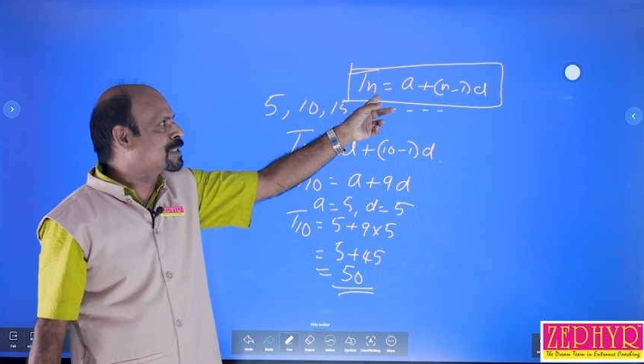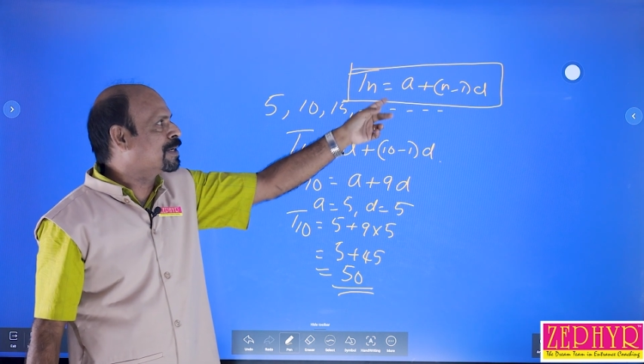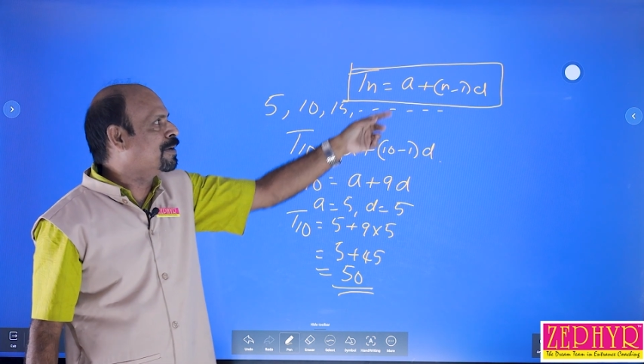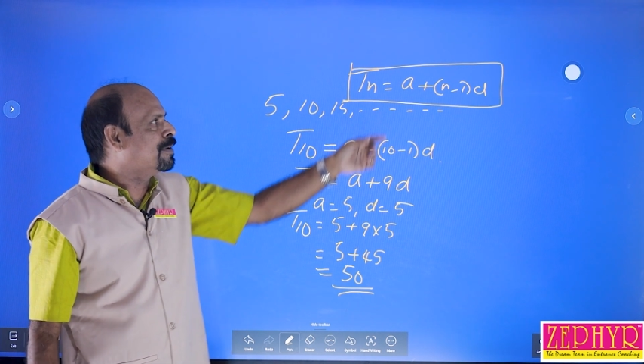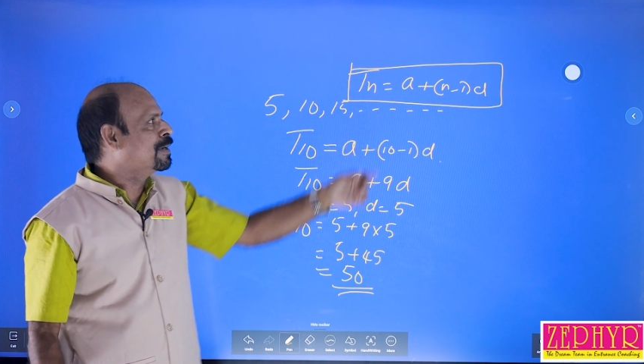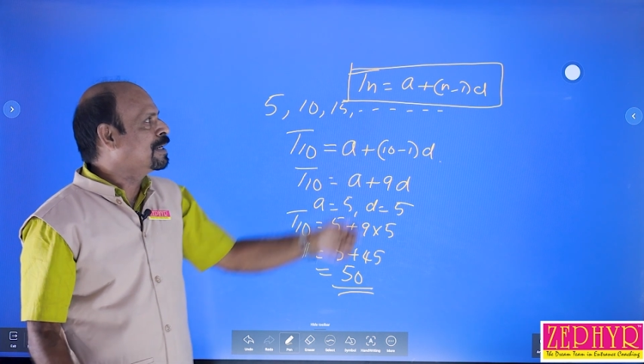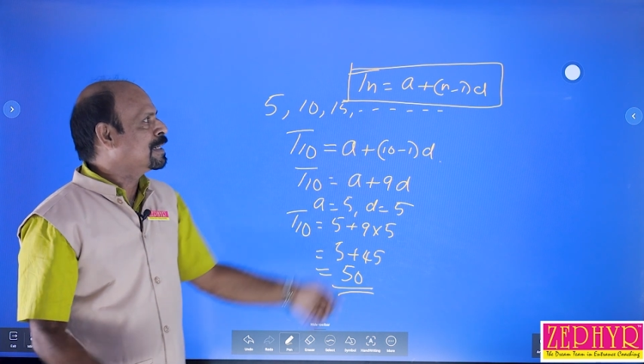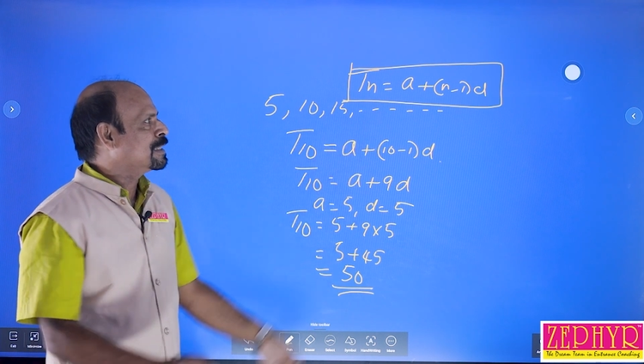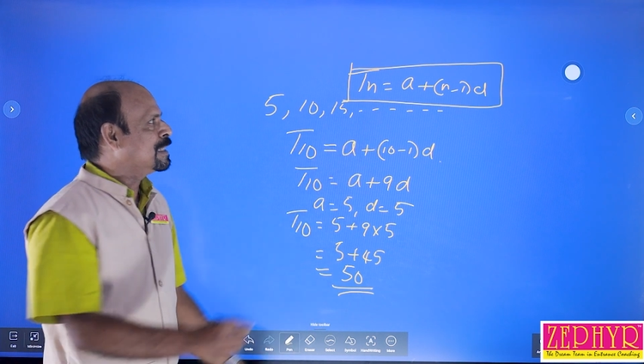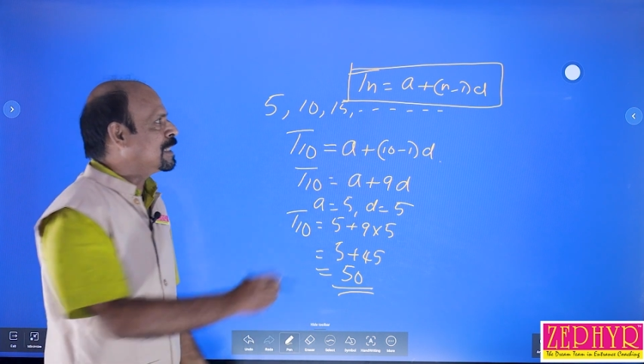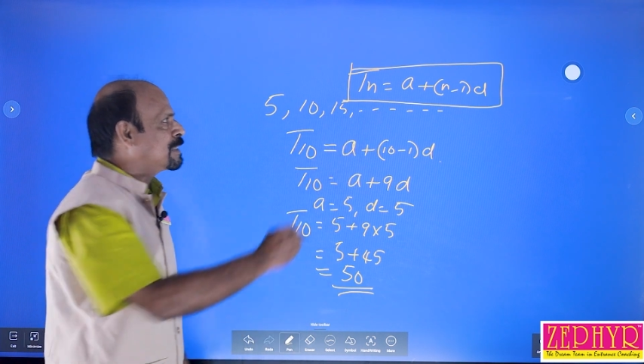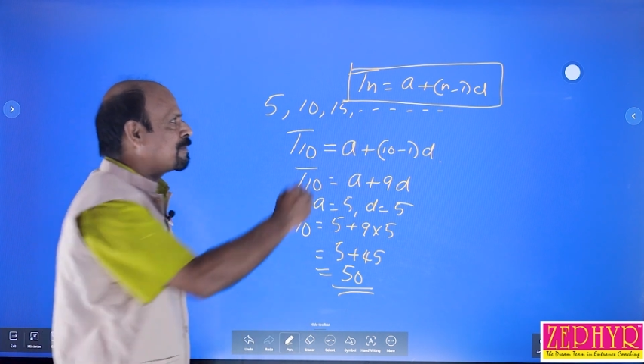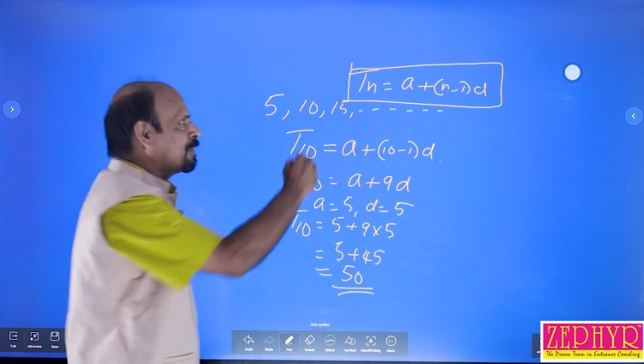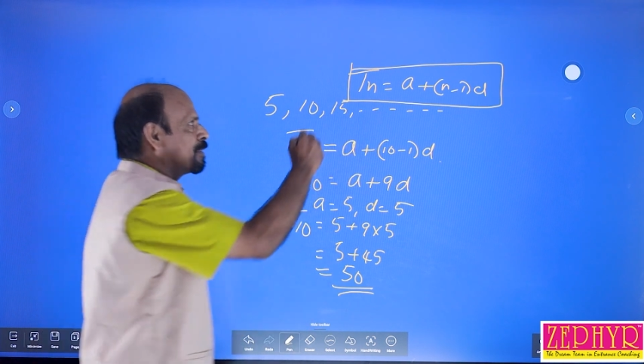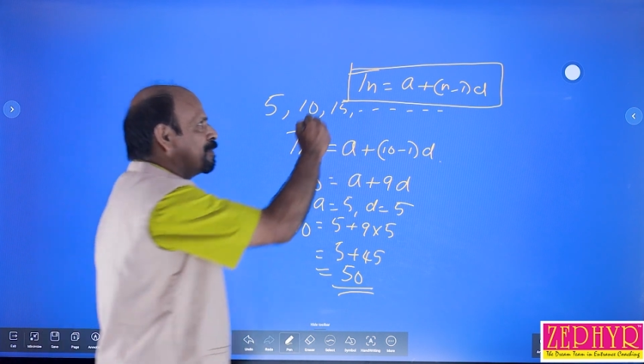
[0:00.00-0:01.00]
So
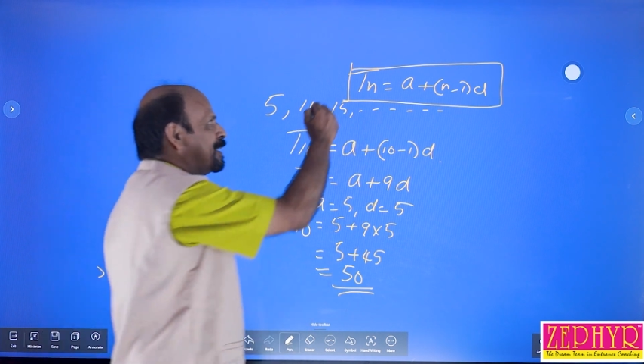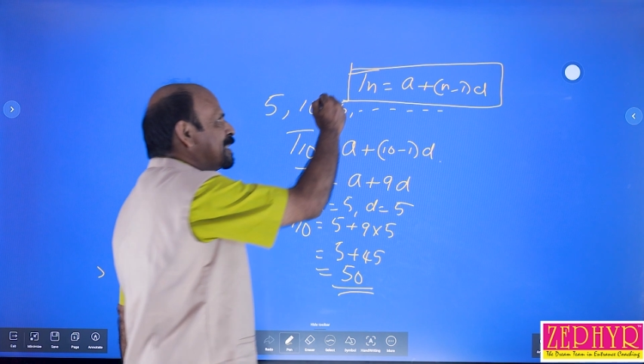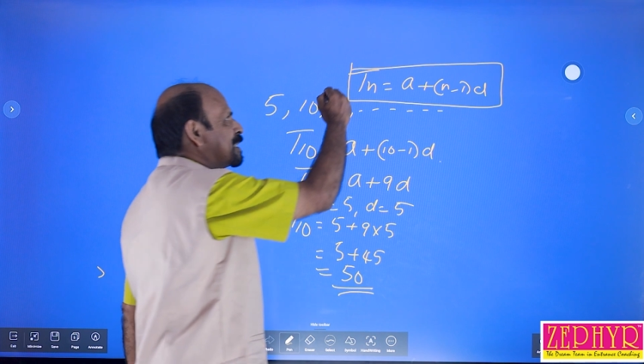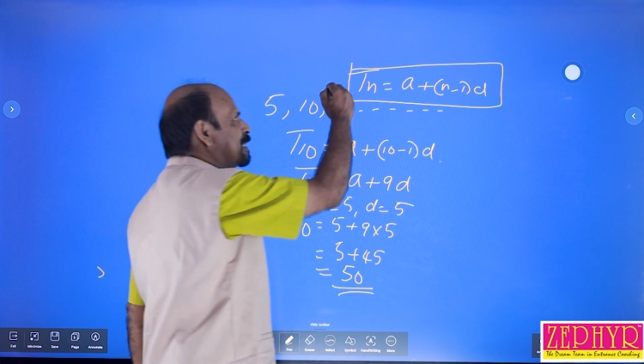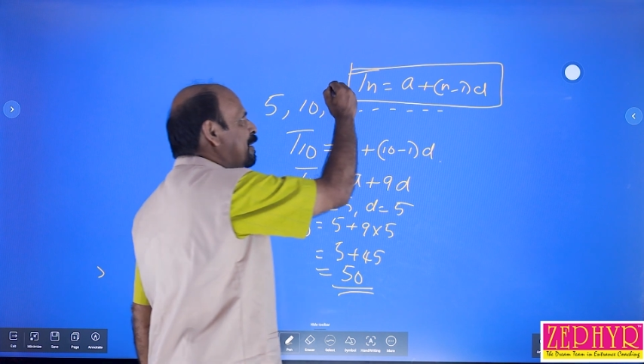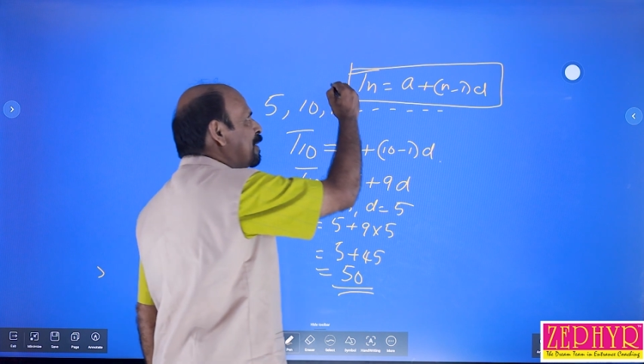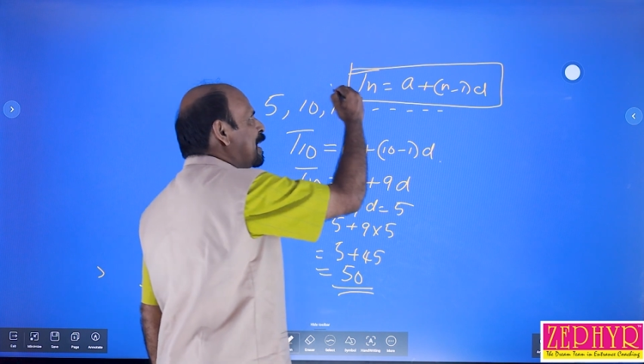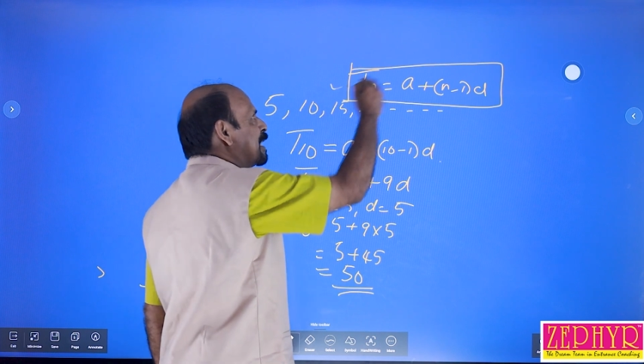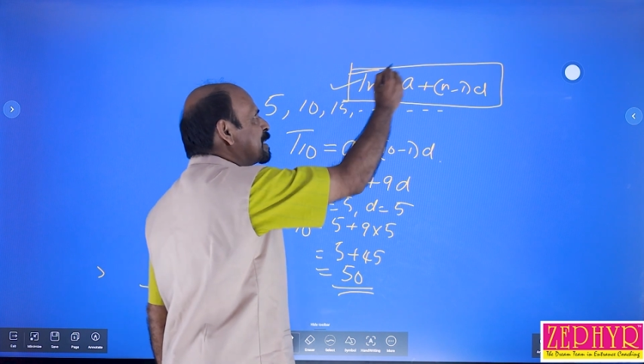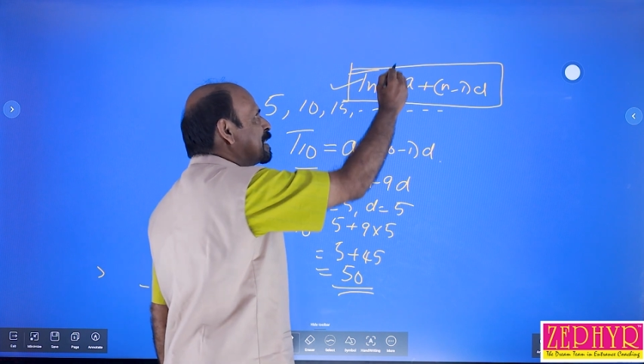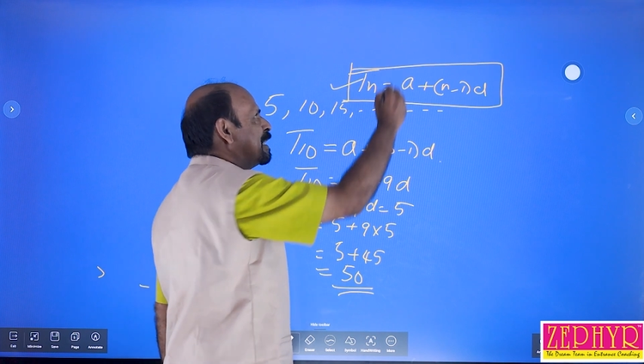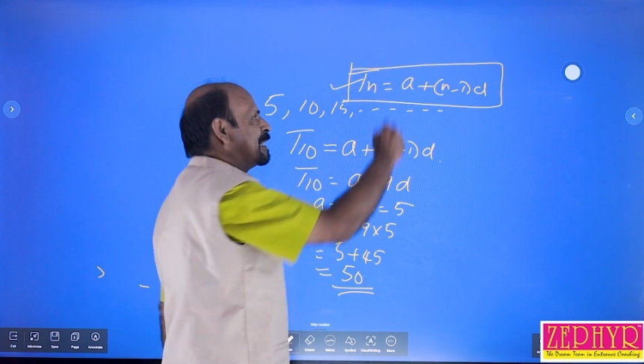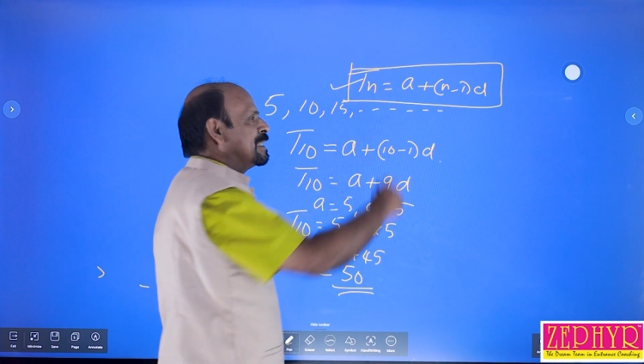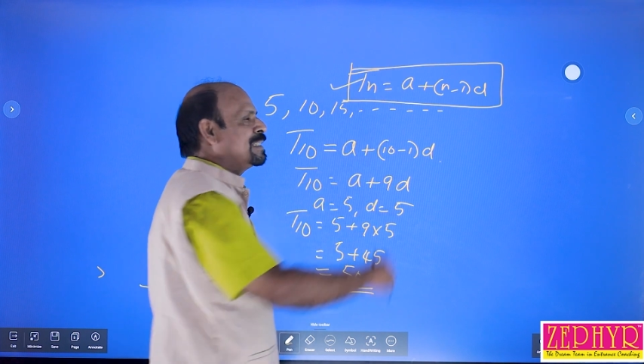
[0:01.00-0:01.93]
this formula is known as